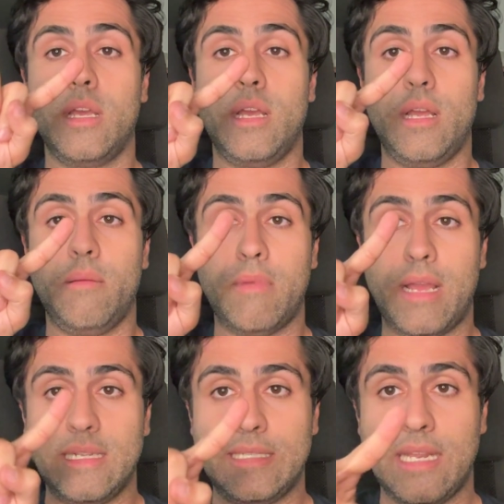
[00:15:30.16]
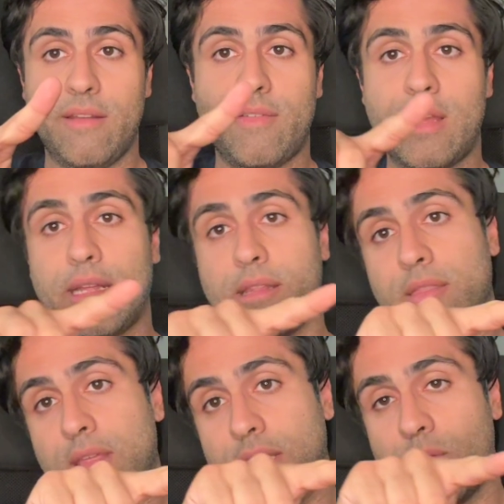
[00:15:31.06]
identifying the
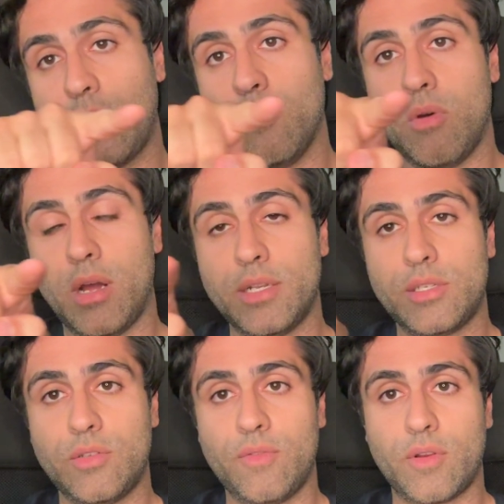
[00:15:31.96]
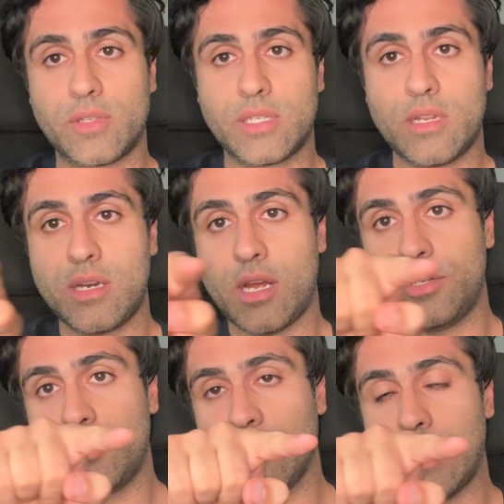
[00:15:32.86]
thing that we want to focus on,
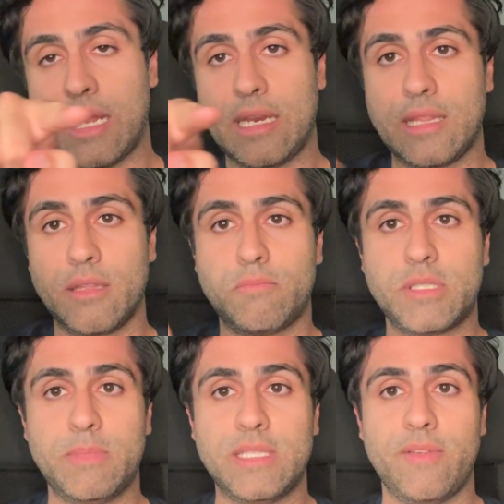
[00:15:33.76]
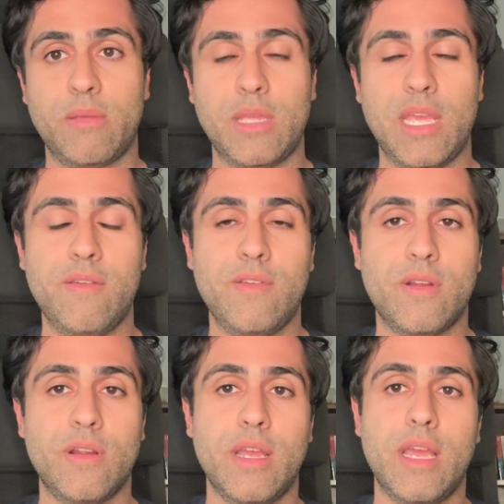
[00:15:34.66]
underlining the specific
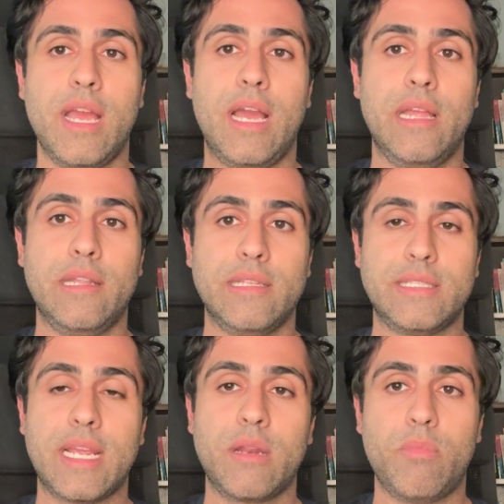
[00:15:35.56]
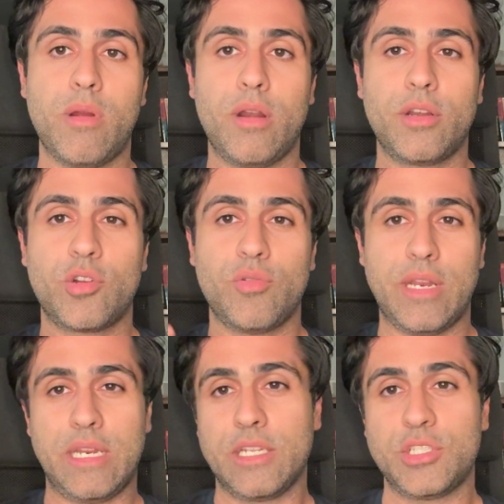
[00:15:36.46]
behavior, and the second part,
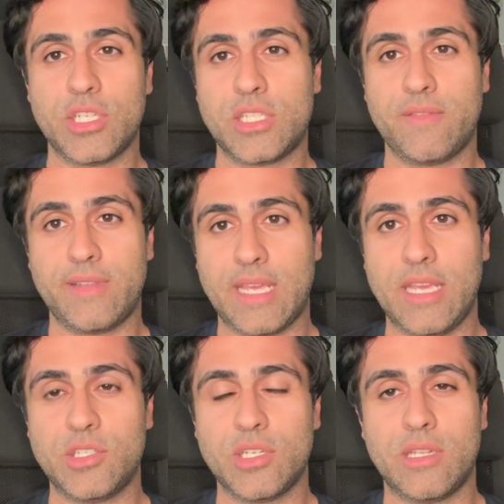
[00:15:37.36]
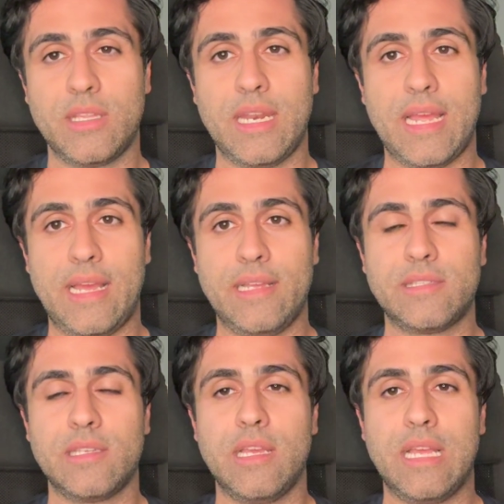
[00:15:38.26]
creating a justification that
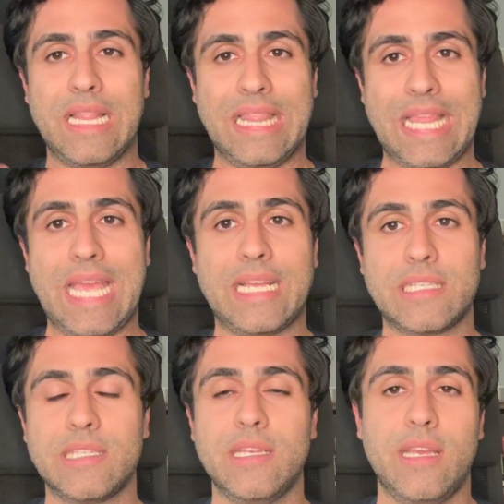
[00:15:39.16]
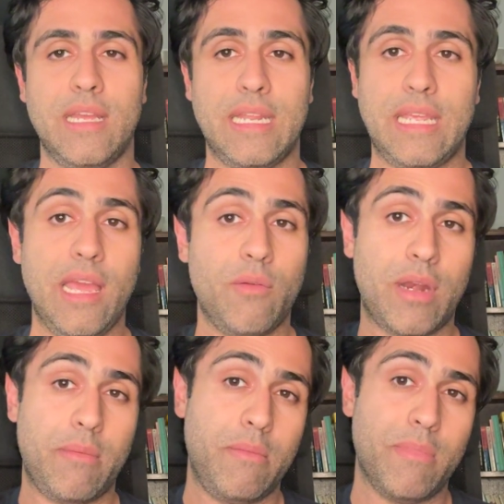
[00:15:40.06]
has legs. And again,
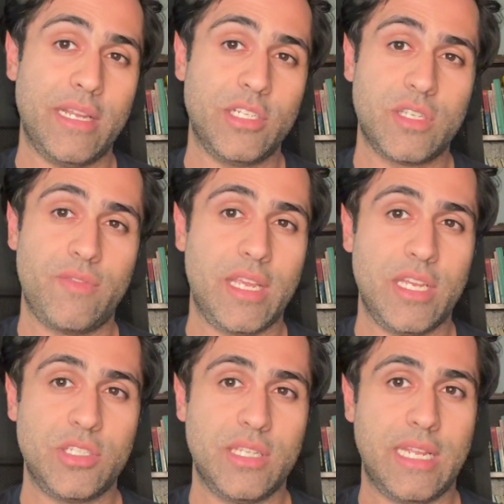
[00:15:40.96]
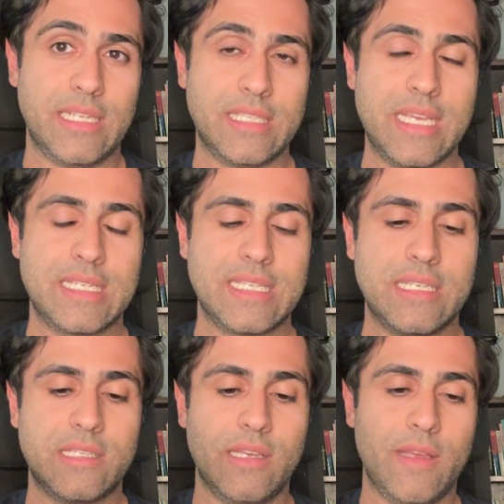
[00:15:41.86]
what I mean by justification that has legs
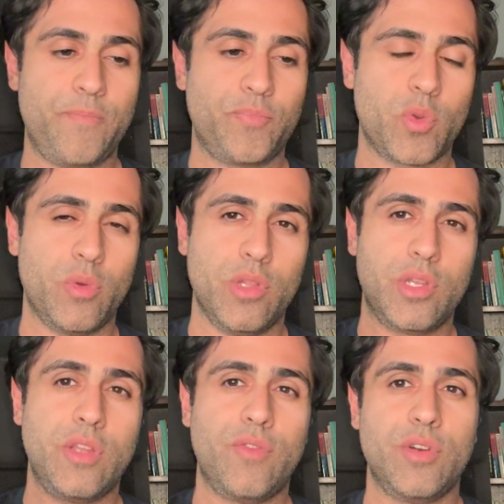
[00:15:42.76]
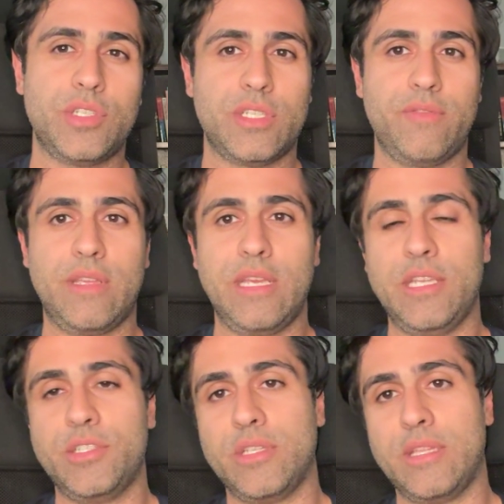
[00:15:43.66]
is we're looking for a
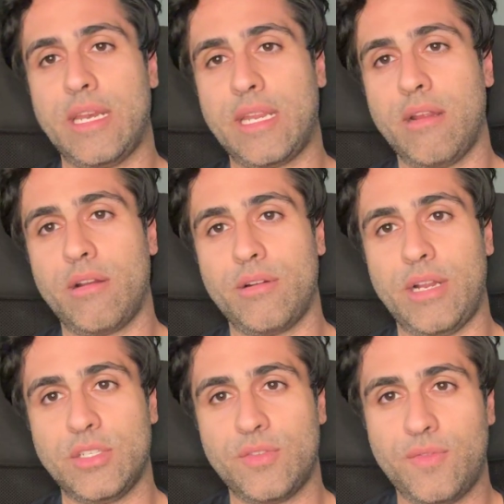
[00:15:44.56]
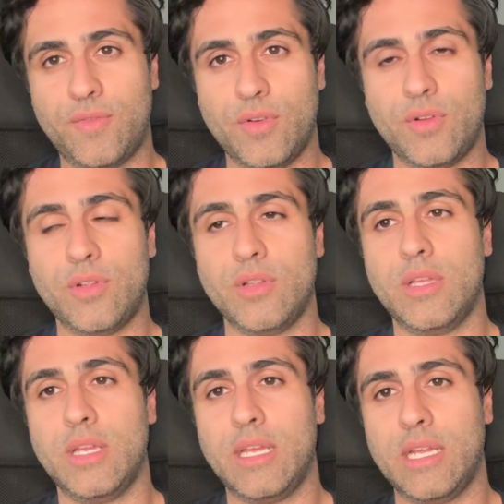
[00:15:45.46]
justification that a character has full
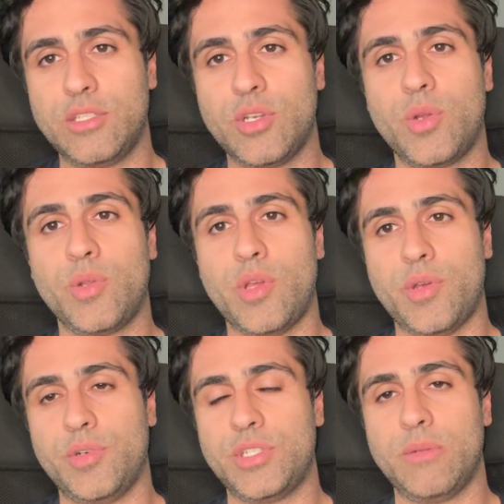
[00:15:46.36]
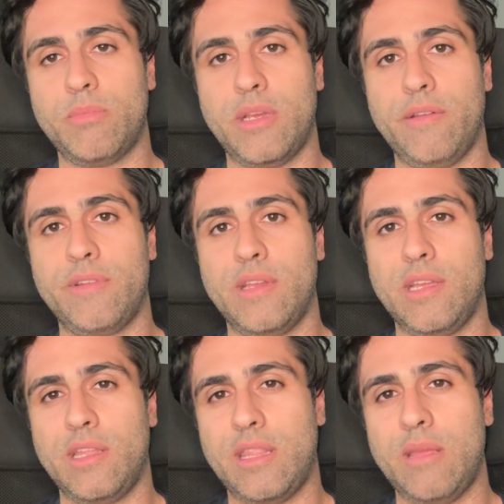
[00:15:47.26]
and total ownership of.
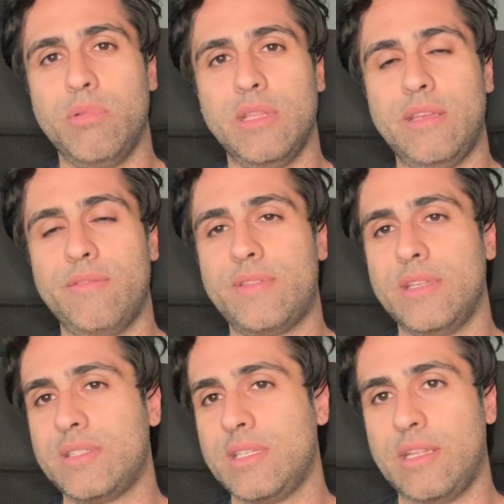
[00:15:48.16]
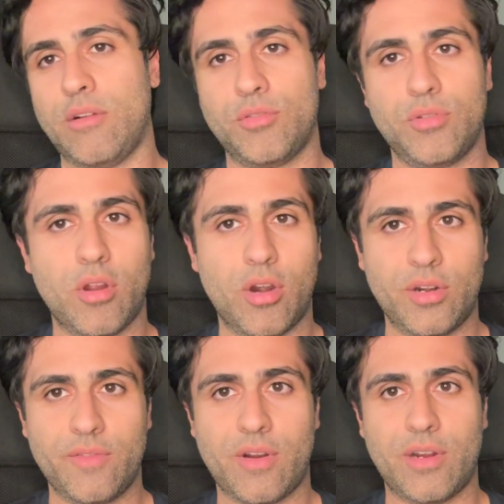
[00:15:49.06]
They believe this in their
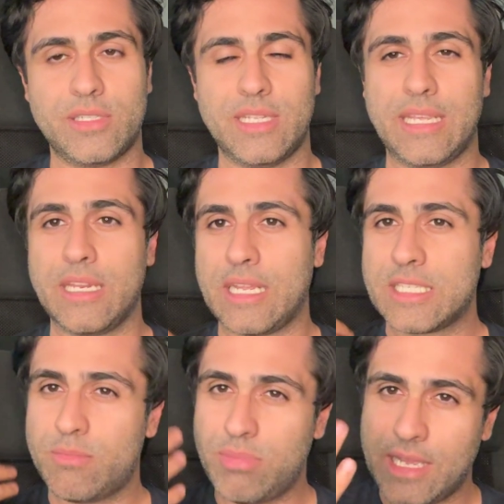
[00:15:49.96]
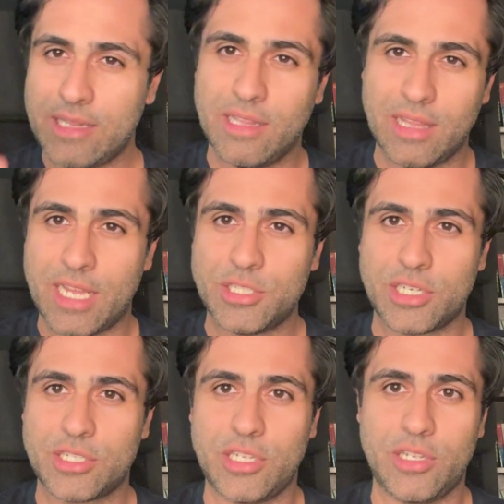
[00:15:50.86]
heart of hearts, and they can explain the
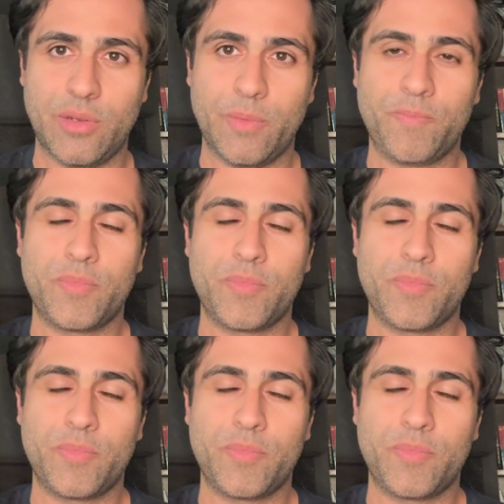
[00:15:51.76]
logic to you